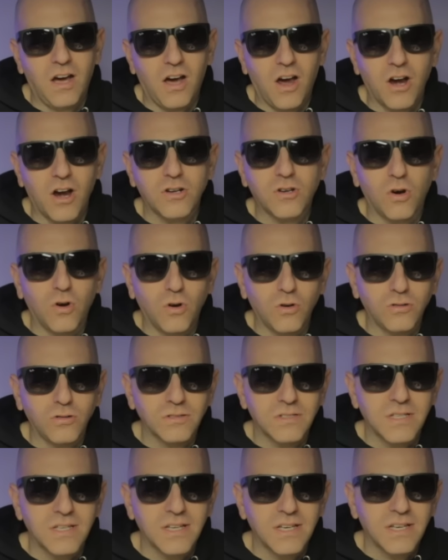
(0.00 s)
hard
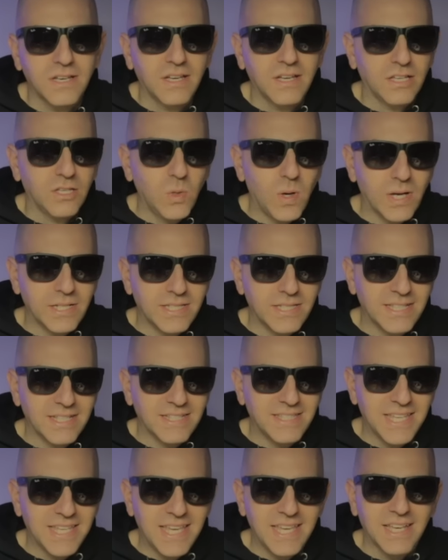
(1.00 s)
cold
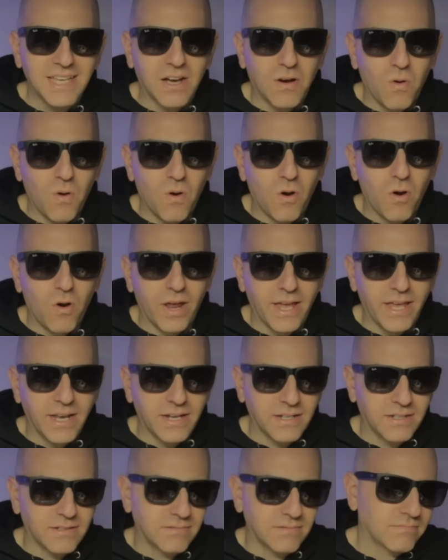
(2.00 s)
USDT or
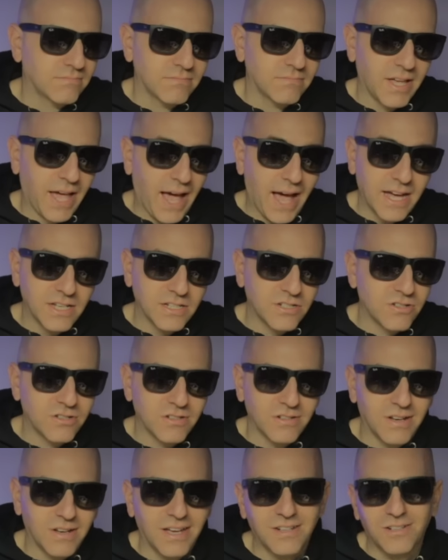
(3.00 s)
in cash,
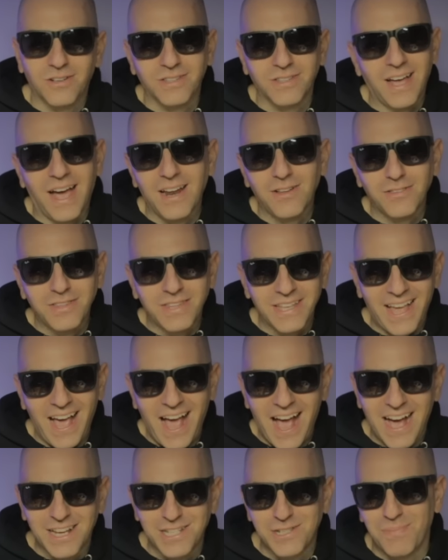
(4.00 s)
or I don't think
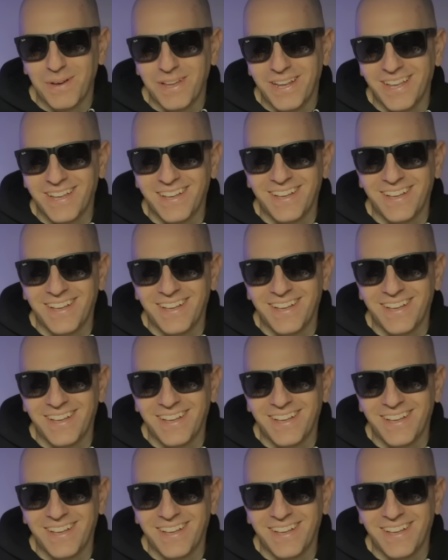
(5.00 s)
cash, but...